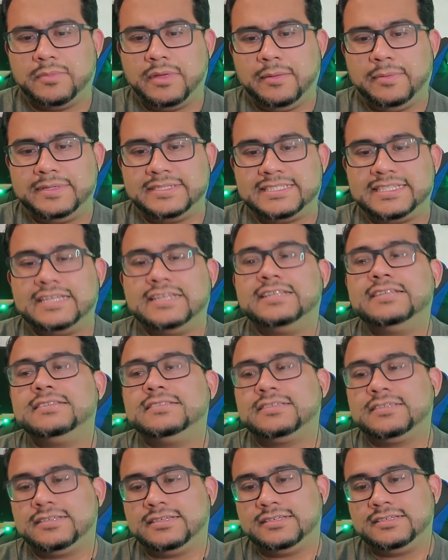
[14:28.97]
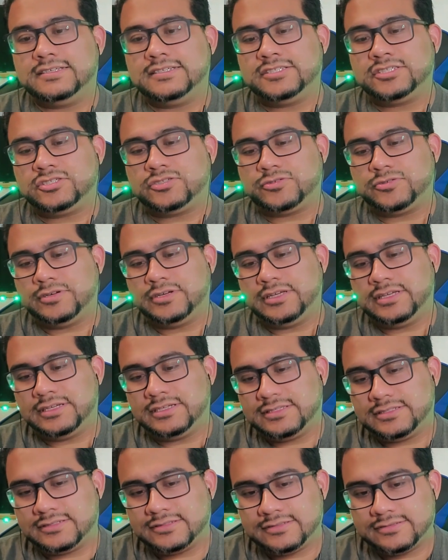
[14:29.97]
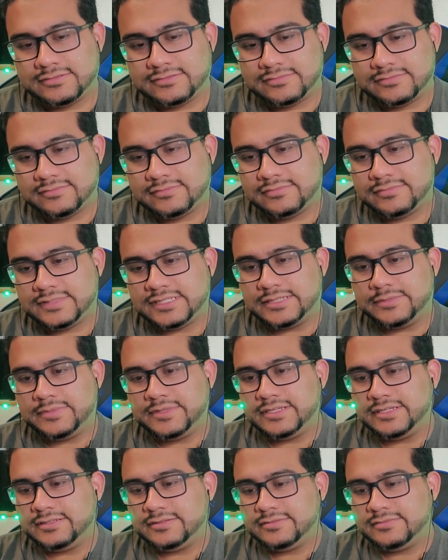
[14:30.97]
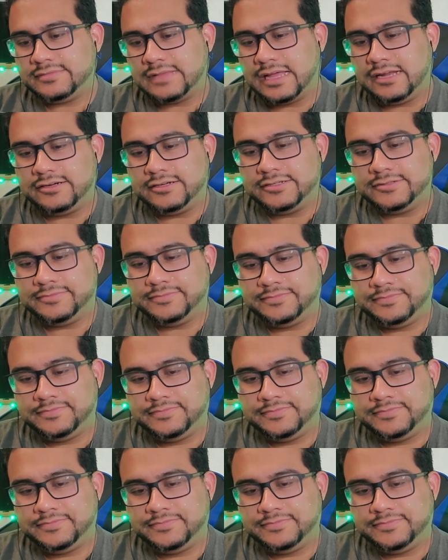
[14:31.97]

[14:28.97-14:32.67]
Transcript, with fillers: Maybe send it to destroy something? I don't know.